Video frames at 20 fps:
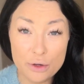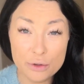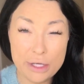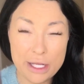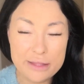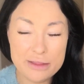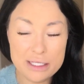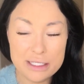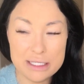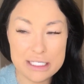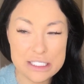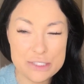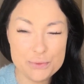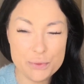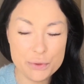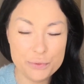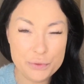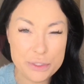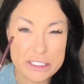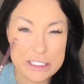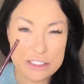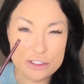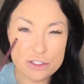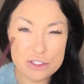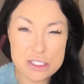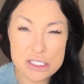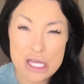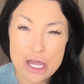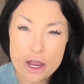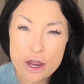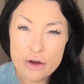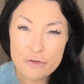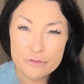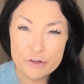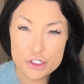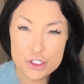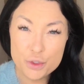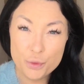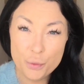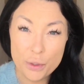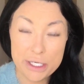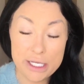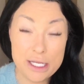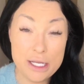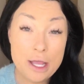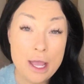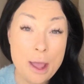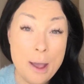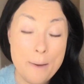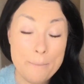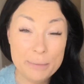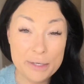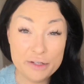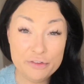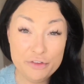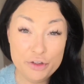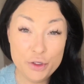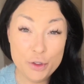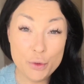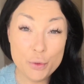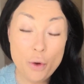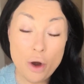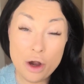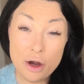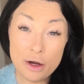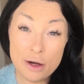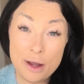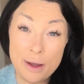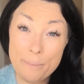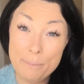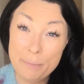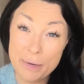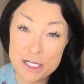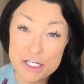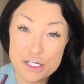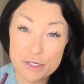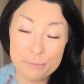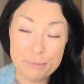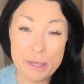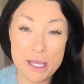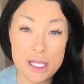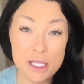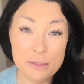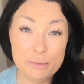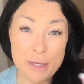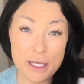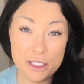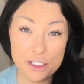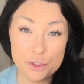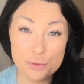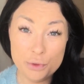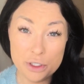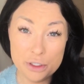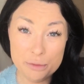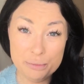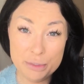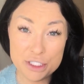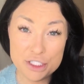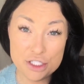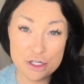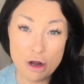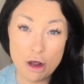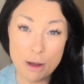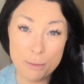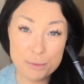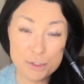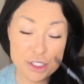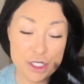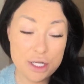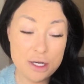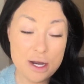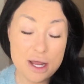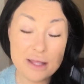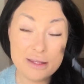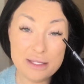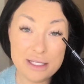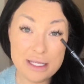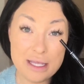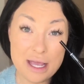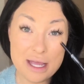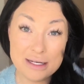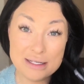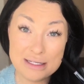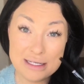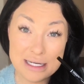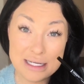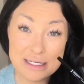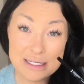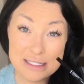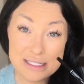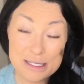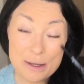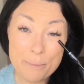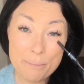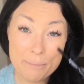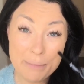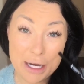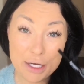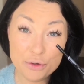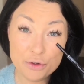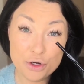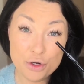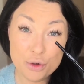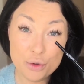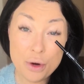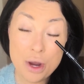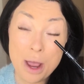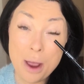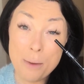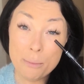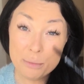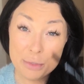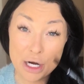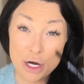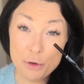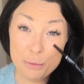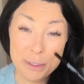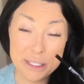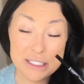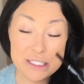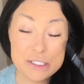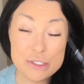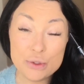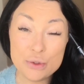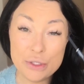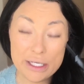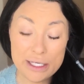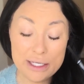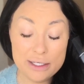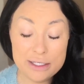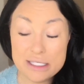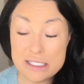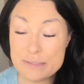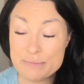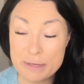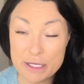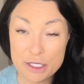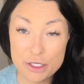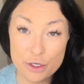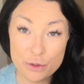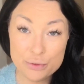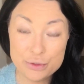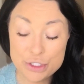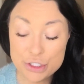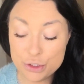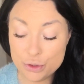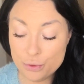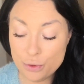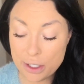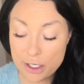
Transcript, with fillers: I think this one retails for $20, but if you are a budget babe and you want a budget option, the NYX Micro Brow Pencil is my go-to.